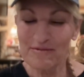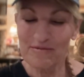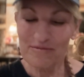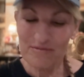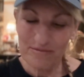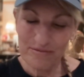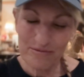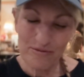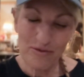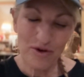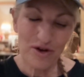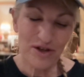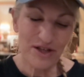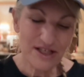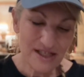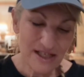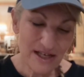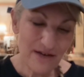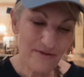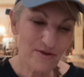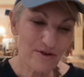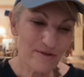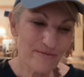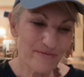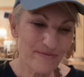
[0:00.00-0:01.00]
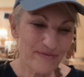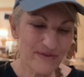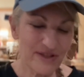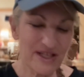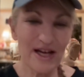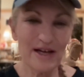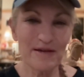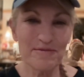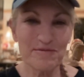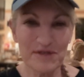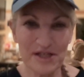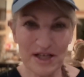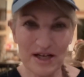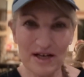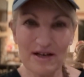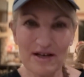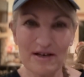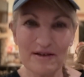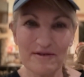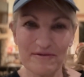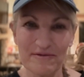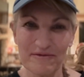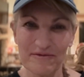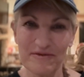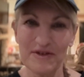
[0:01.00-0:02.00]
more than several times
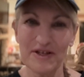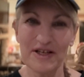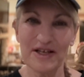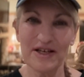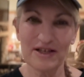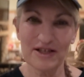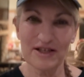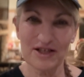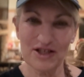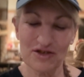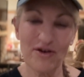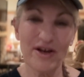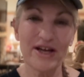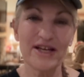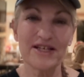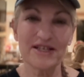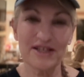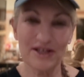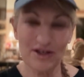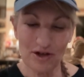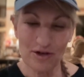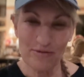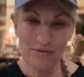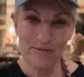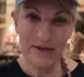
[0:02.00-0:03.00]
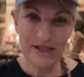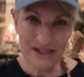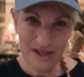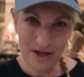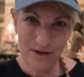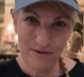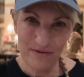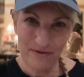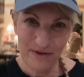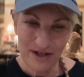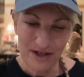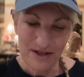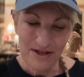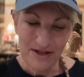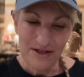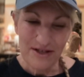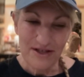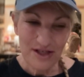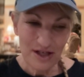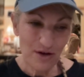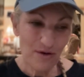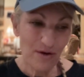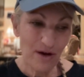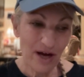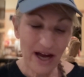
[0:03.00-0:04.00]
of trying to kill myself.
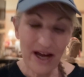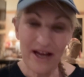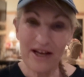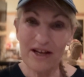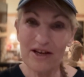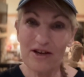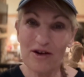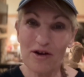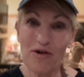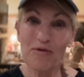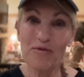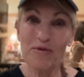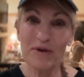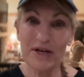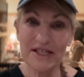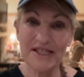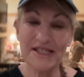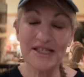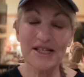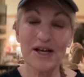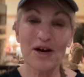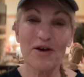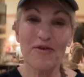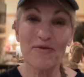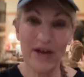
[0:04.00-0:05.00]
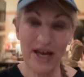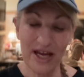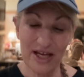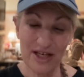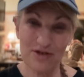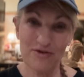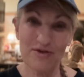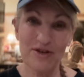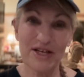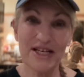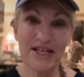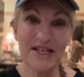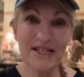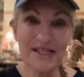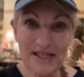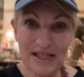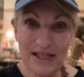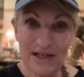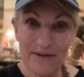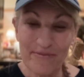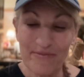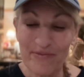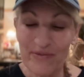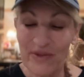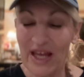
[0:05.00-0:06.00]
So I know what self-hatred is,
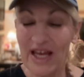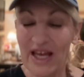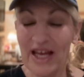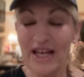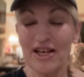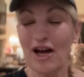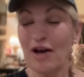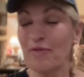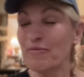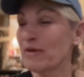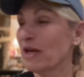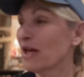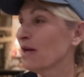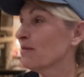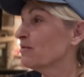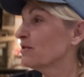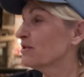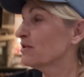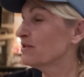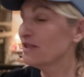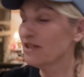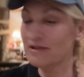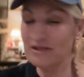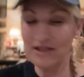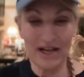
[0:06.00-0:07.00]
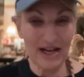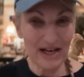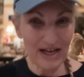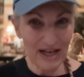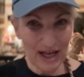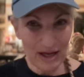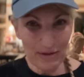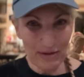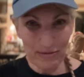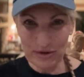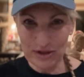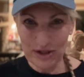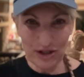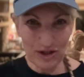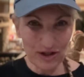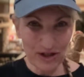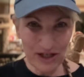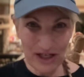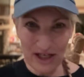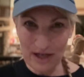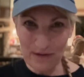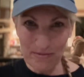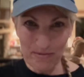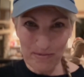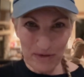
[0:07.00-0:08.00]
and not able to look
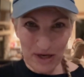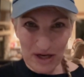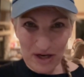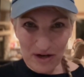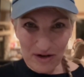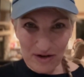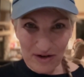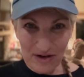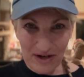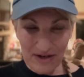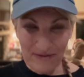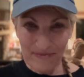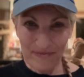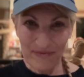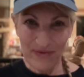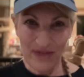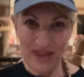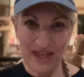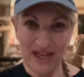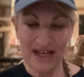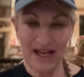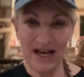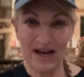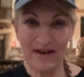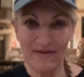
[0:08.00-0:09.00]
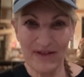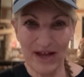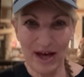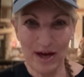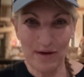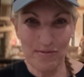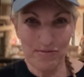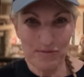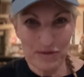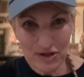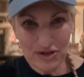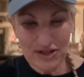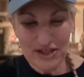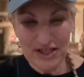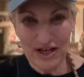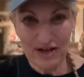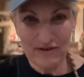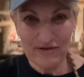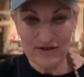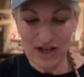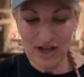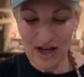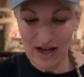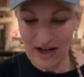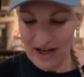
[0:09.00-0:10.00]
in a mirror and have that mirror
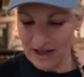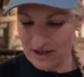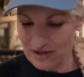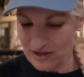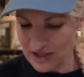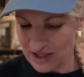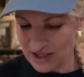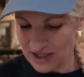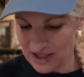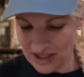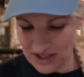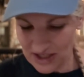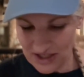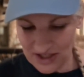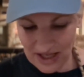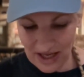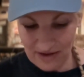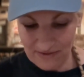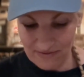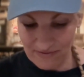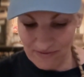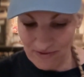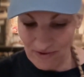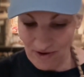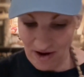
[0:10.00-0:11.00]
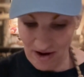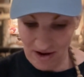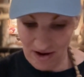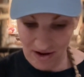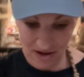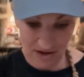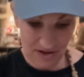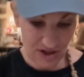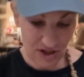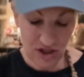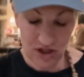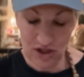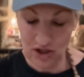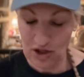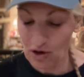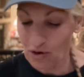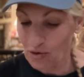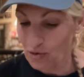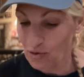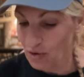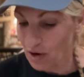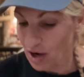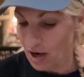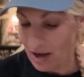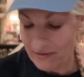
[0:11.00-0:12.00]
self-talk. I used to teach that for
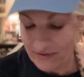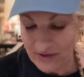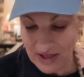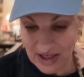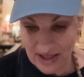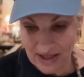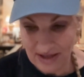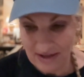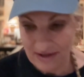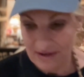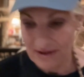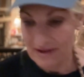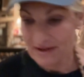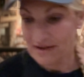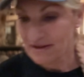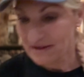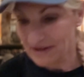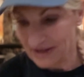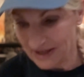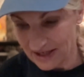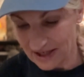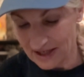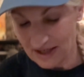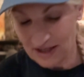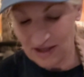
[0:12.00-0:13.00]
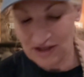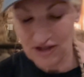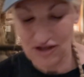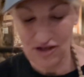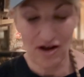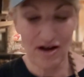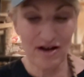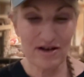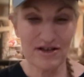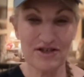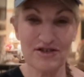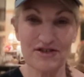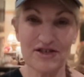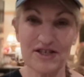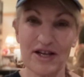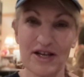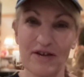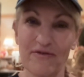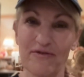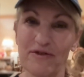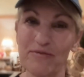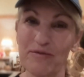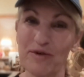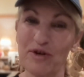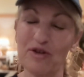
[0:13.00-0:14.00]
so often, like talk to
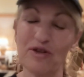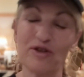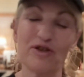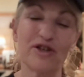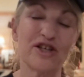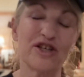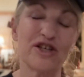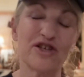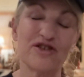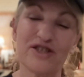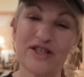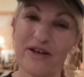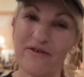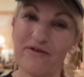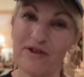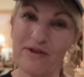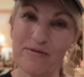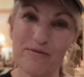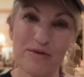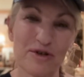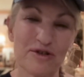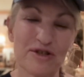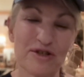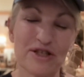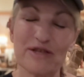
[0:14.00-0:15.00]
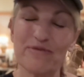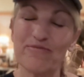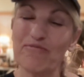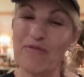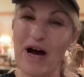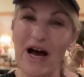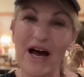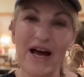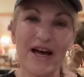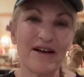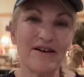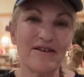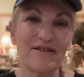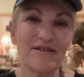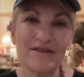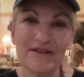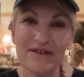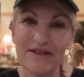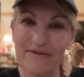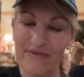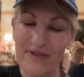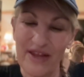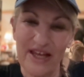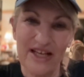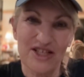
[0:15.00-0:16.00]
yourself in the mirror, look at yourself in the mirror, smile,
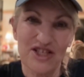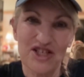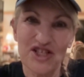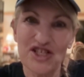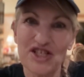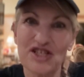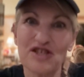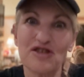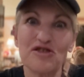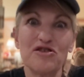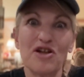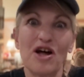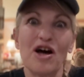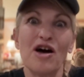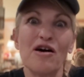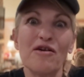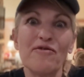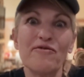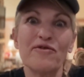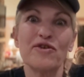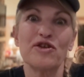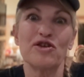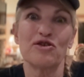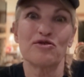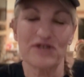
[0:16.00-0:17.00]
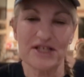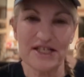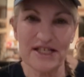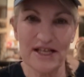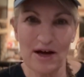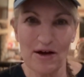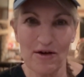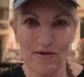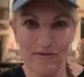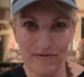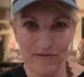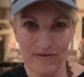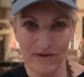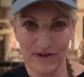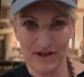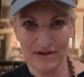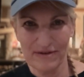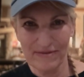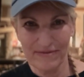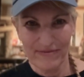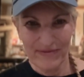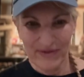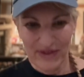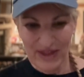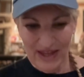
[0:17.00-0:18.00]
like just love yourself.
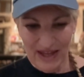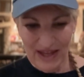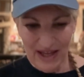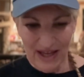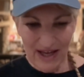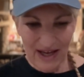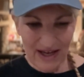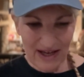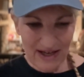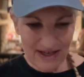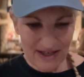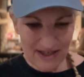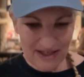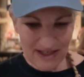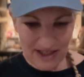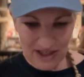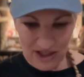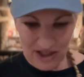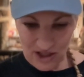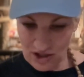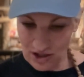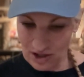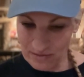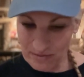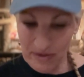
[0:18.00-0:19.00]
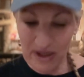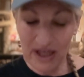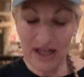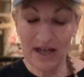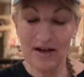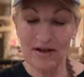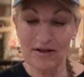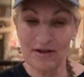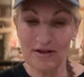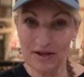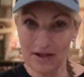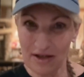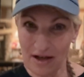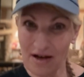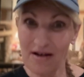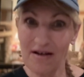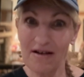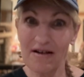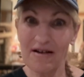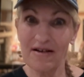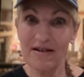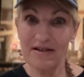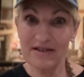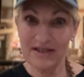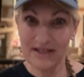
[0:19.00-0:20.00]
And it took me a
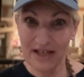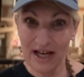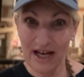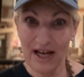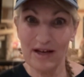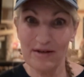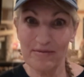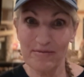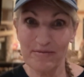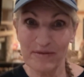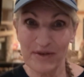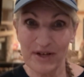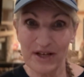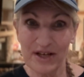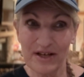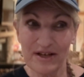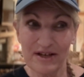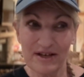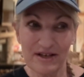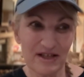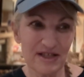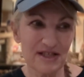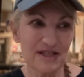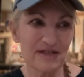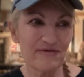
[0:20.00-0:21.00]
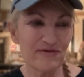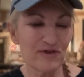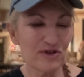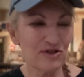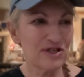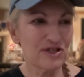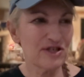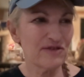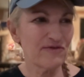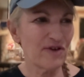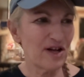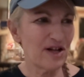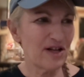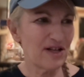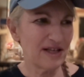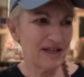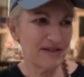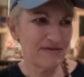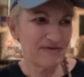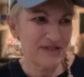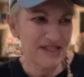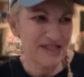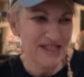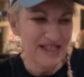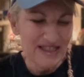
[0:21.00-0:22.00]
long time because first of all, it
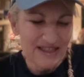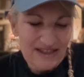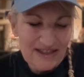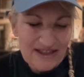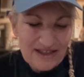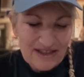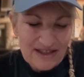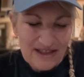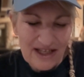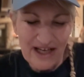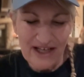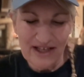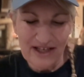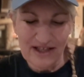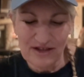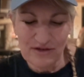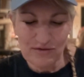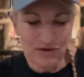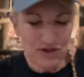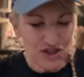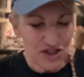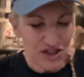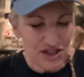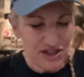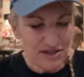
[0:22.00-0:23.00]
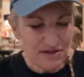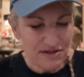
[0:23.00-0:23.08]
was like, I would just